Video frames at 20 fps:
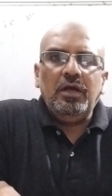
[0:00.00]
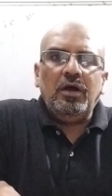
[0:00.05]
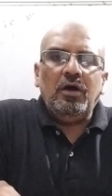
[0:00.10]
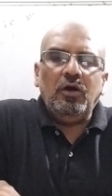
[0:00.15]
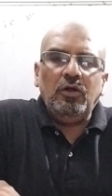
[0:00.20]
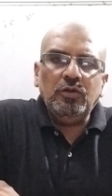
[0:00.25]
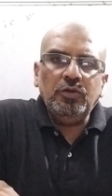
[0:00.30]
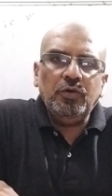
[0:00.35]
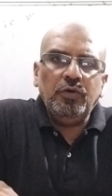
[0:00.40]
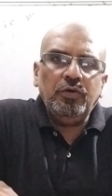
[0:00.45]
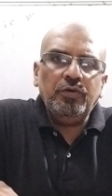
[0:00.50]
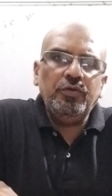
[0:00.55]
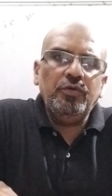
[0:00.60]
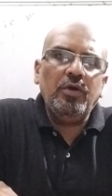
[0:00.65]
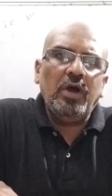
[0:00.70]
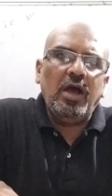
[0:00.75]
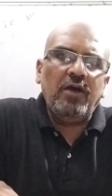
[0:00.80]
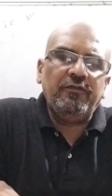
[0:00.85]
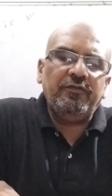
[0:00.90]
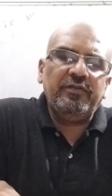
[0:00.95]
Although
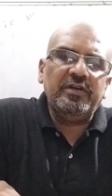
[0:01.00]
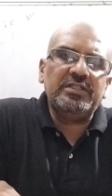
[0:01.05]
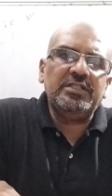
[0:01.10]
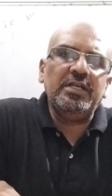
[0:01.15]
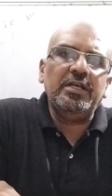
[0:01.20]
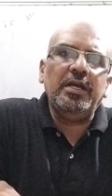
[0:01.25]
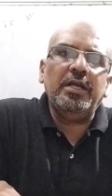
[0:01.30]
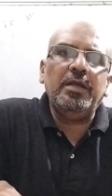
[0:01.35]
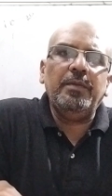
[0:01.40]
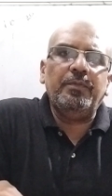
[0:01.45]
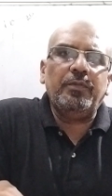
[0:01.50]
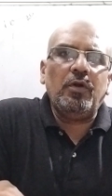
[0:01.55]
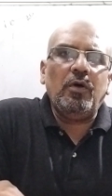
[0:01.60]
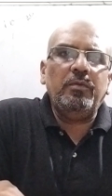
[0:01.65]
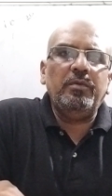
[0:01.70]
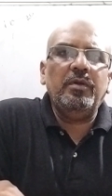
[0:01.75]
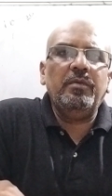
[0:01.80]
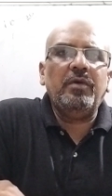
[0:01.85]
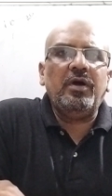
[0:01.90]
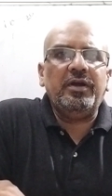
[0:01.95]
you have facing any
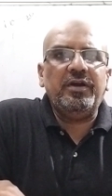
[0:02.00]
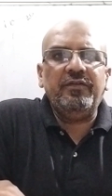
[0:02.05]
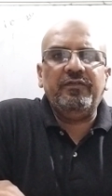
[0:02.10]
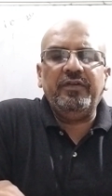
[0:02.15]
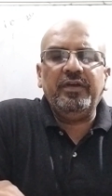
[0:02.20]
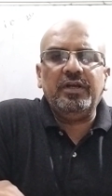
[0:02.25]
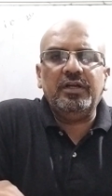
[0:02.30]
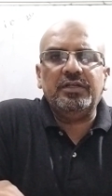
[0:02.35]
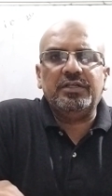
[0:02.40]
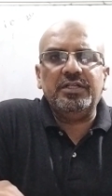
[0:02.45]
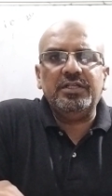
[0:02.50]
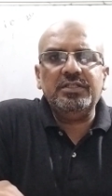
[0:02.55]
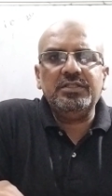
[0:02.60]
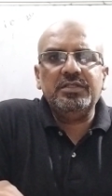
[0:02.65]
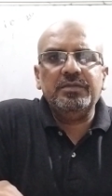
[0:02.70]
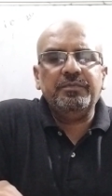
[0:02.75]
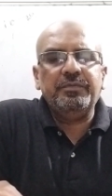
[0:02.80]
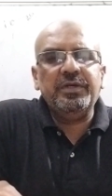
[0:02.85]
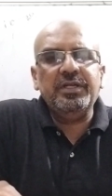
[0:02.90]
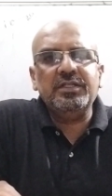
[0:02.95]
problem or
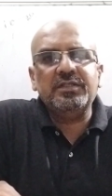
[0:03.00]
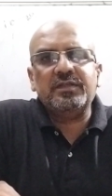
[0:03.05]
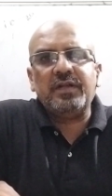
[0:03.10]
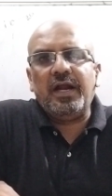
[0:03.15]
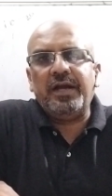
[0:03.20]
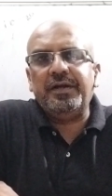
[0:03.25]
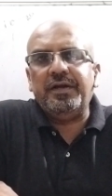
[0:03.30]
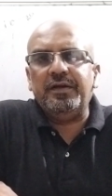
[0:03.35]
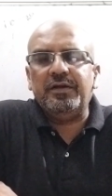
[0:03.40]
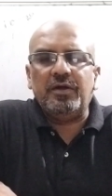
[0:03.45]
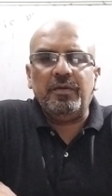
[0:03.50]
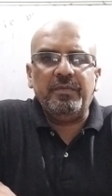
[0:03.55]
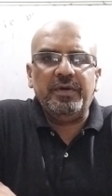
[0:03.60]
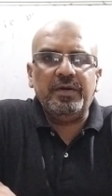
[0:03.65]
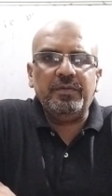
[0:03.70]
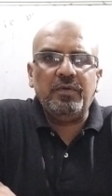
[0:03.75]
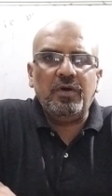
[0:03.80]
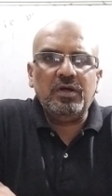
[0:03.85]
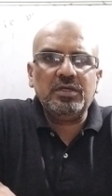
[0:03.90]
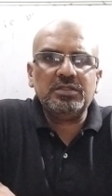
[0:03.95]
difficulties, please write in
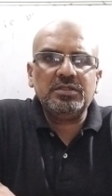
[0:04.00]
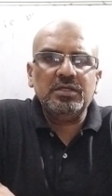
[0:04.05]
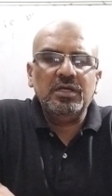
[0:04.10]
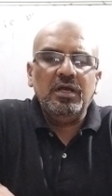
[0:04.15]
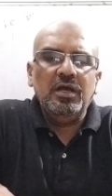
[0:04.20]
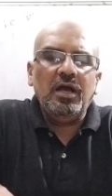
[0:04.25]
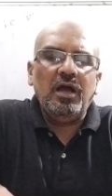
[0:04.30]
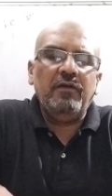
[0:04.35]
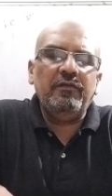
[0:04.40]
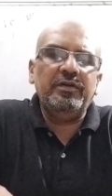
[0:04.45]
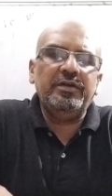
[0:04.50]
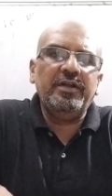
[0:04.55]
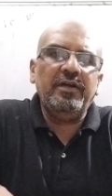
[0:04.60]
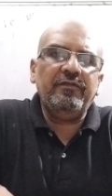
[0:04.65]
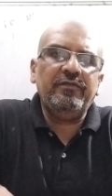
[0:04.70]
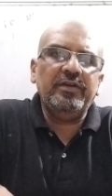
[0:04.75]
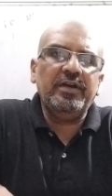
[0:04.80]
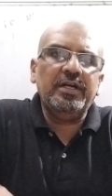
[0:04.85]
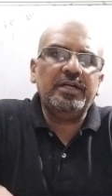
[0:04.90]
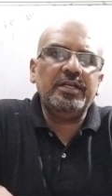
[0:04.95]
comment box. I will
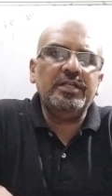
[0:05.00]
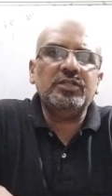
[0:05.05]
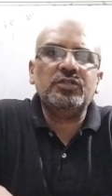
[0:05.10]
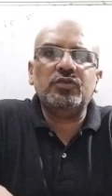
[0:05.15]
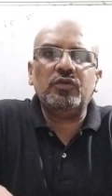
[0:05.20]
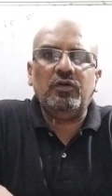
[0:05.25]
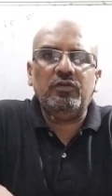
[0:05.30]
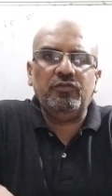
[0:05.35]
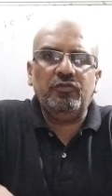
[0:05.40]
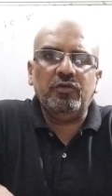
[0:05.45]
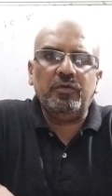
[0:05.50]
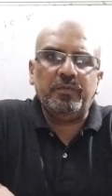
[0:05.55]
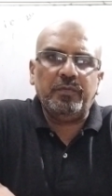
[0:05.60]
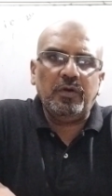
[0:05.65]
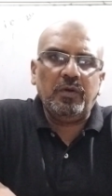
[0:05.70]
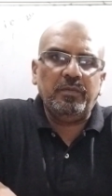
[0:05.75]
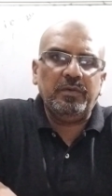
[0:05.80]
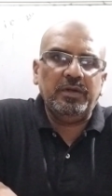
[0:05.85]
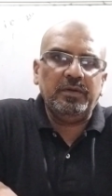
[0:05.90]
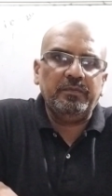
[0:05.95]
definitely solve your
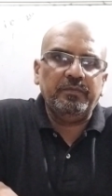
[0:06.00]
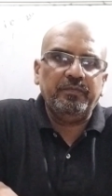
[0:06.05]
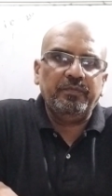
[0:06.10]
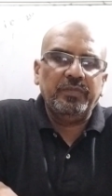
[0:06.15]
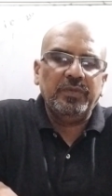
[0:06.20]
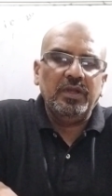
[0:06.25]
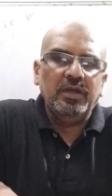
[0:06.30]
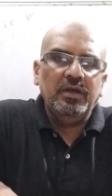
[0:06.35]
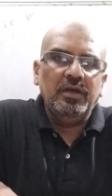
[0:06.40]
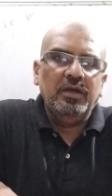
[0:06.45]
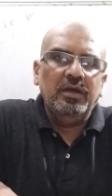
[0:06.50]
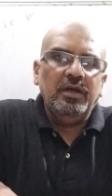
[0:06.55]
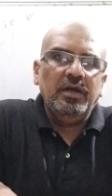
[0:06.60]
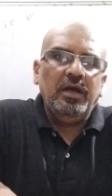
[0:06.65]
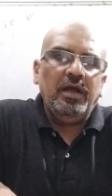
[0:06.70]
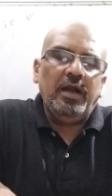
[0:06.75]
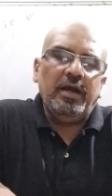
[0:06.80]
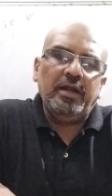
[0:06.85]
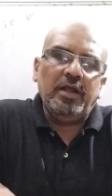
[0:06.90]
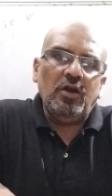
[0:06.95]
problem.
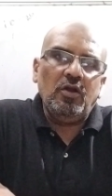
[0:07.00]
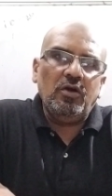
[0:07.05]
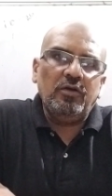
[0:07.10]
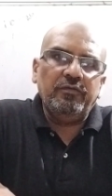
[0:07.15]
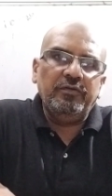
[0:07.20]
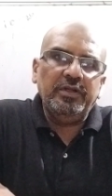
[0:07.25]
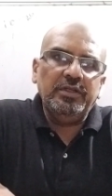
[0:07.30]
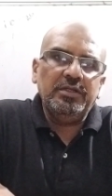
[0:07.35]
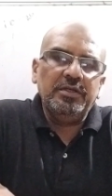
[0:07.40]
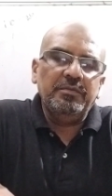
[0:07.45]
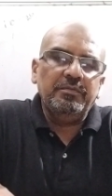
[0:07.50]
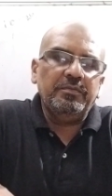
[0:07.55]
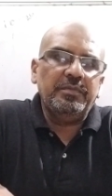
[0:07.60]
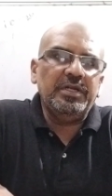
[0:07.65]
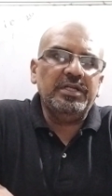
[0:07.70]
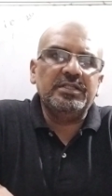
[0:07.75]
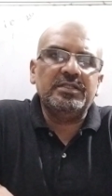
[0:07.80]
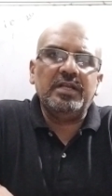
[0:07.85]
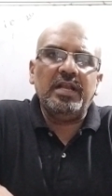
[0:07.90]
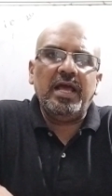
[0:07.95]
And along with,
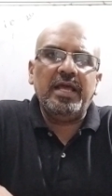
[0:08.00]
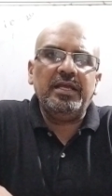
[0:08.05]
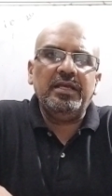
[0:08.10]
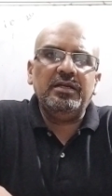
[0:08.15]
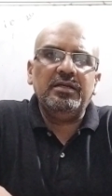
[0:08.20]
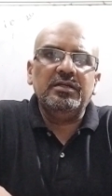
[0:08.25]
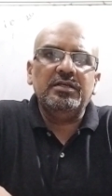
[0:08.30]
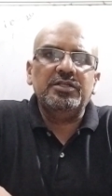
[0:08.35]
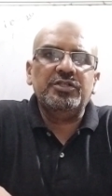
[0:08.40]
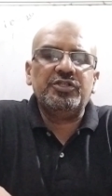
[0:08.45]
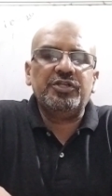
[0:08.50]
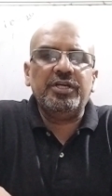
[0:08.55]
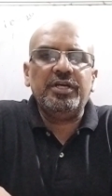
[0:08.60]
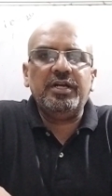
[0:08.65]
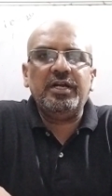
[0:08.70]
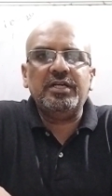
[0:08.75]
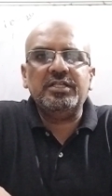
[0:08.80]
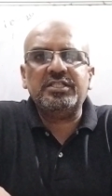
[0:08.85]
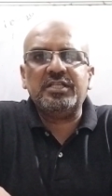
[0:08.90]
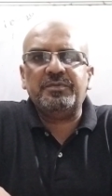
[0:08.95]
please like,
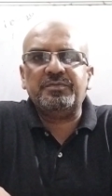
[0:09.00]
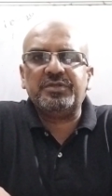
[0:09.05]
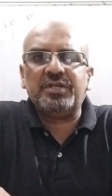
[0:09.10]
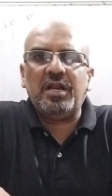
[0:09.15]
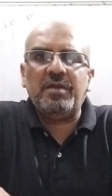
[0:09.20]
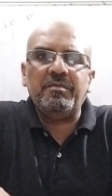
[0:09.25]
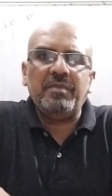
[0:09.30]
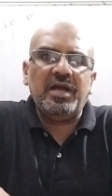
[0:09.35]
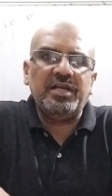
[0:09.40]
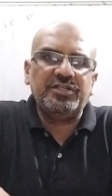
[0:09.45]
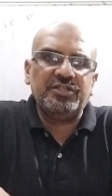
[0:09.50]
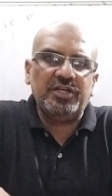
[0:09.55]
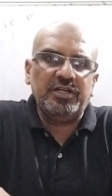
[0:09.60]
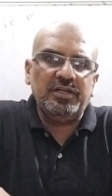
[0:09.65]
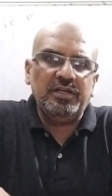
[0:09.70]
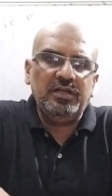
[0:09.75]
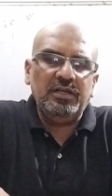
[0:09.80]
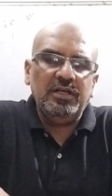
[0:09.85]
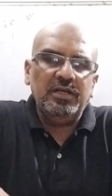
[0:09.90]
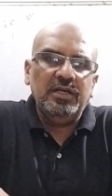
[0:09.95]
share and subscribe my
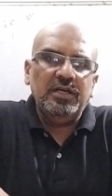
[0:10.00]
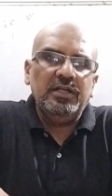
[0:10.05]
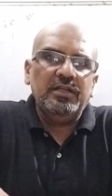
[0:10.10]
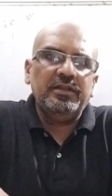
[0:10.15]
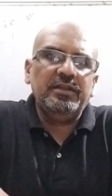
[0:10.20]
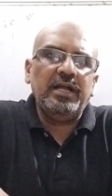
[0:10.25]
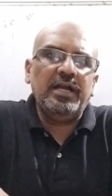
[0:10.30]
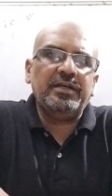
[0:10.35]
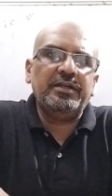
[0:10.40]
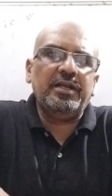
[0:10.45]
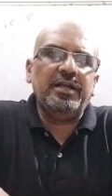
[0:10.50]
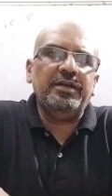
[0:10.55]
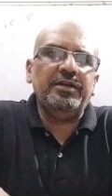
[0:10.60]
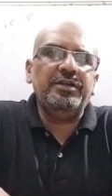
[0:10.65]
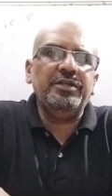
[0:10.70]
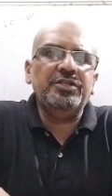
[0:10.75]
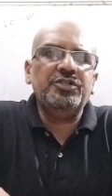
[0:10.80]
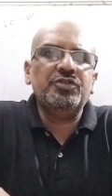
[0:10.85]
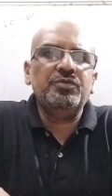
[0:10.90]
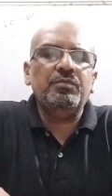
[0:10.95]
channel that can
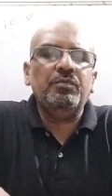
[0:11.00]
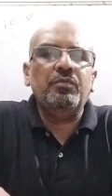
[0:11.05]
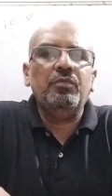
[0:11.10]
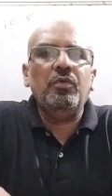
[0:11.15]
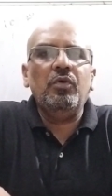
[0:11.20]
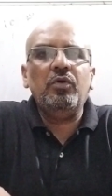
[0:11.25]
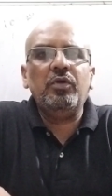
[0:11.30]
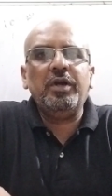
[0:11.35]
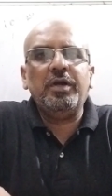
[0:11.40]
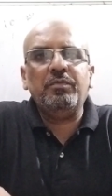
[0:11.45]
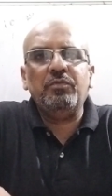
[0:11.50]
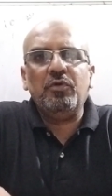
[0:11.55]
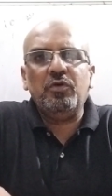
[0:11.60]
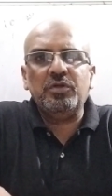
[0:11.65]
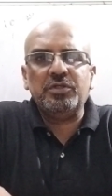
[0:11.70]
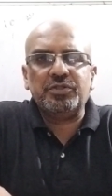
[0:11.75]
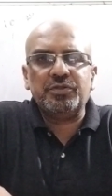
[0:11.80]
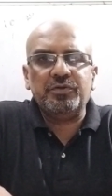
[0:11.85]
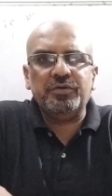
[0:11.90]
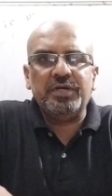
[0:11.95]
reach more and
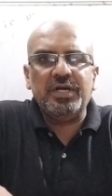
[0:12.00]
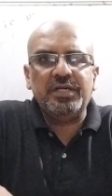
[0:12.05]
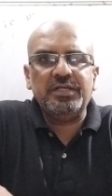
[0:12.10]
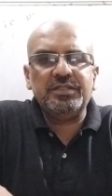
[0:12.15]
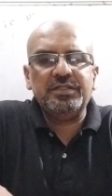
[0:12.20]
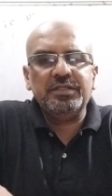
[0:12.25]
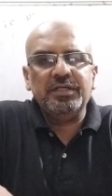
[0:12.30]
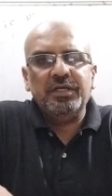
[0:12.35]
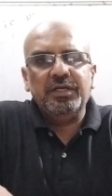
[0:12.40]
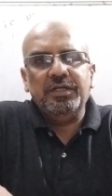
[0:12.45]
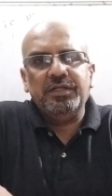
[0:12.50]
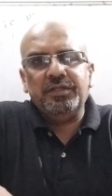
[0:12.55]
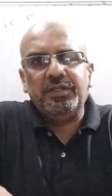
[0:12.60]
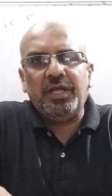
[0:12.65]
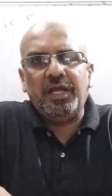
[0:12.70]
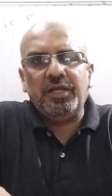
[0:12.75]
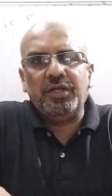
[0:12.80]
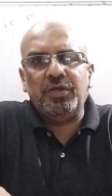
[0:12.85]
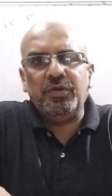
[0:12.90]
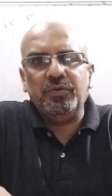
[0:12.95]
more students.
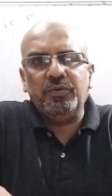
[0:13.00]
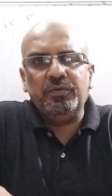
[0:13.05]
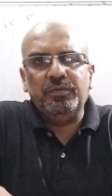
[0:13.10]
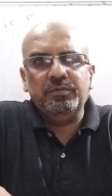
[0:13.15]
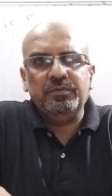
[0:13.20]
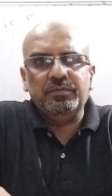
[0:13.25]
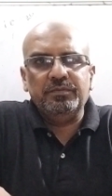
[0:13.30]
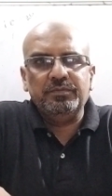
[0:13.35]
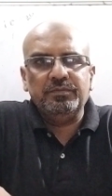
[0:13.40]
Thank you.